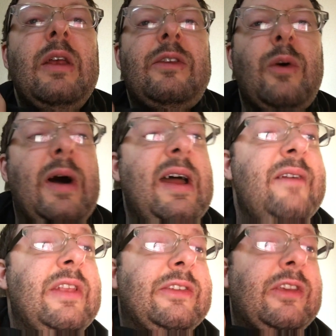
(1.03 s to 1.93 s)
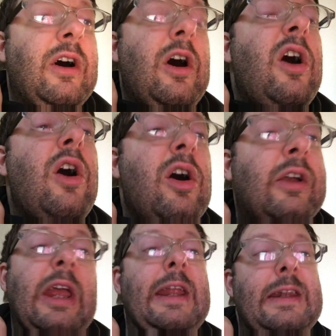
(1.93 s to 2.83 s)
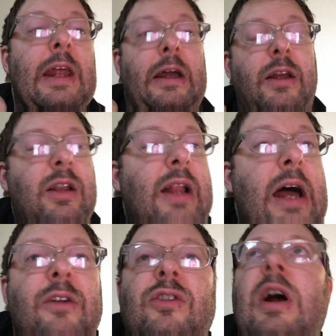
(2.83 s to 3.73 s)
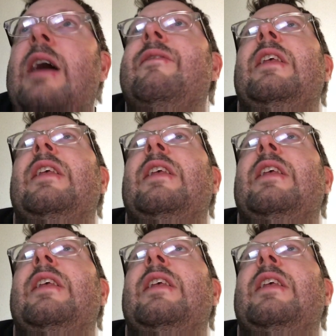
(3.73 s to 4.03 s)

So I have this honkin' cloud drive